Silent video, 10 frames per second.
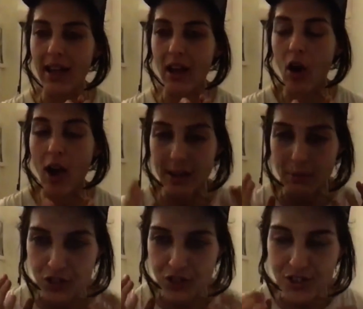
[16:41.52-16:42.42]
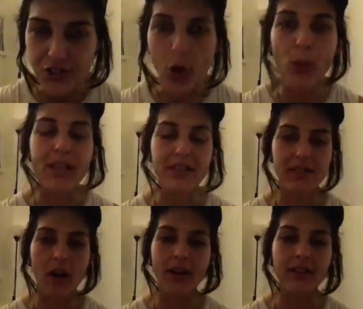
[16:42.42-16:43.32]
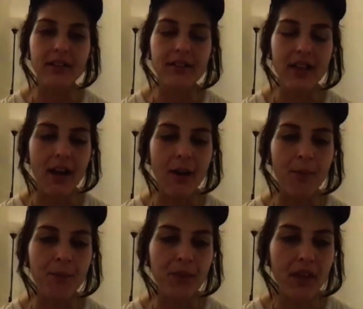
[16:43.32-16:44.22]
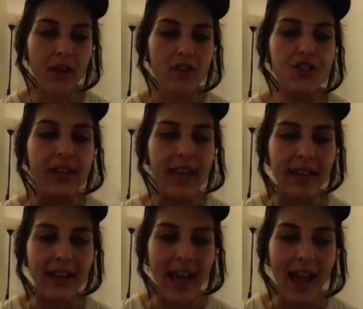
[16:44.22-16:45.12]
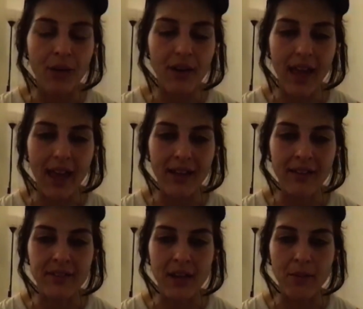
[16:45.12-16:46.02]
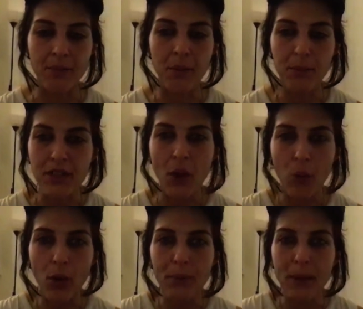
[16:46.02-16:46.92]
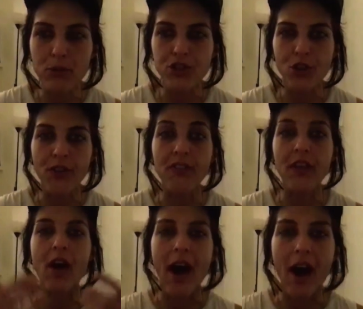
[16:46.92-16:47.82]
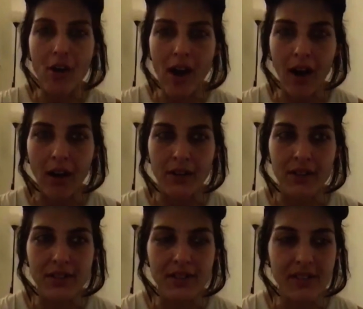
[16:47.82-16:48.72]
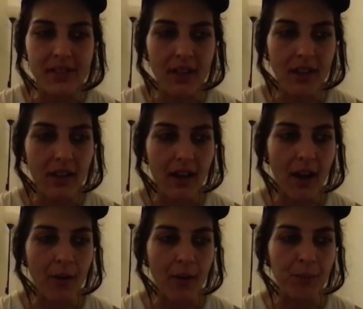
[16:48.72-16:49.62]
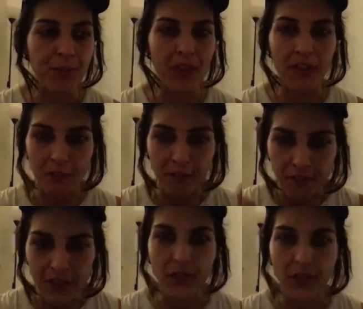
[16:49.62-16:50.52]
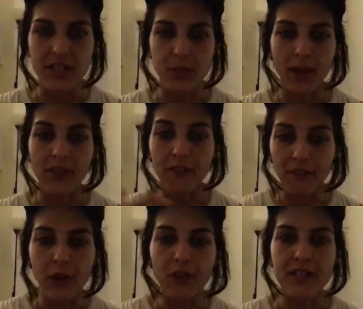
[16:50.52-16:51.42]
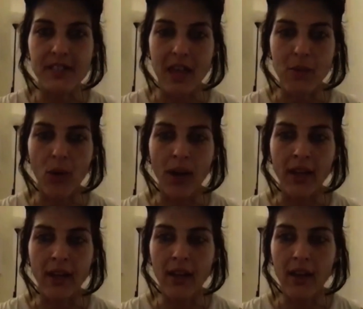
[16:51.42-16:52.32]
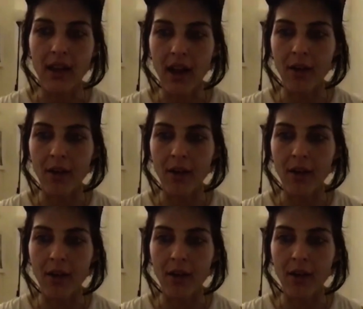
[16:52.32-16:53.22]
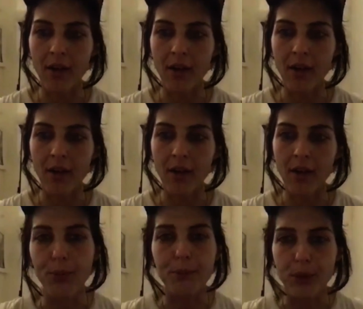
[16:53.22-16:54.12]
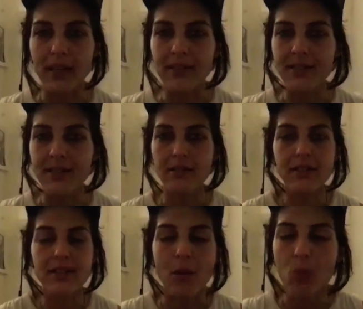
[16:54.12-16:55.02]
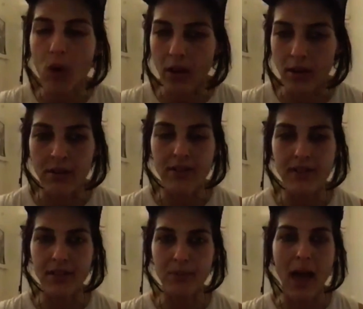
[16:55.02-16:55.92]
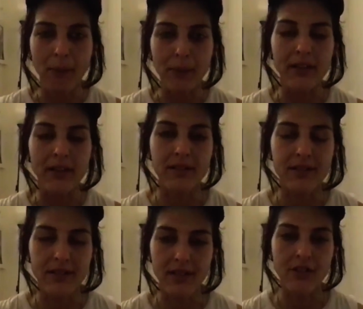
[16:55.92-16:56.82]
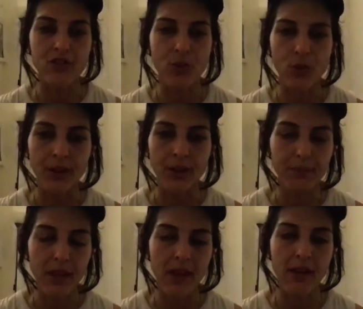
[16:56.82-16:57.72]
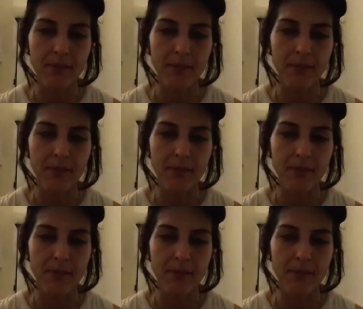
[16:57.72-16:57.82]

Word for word: I am just so excited um, to get it out. And um, because I want people to know that there are artists Um, that feel this way, that feel the same way. Um, yeah, and I hope it brings someone some happiness and joy. Yeah.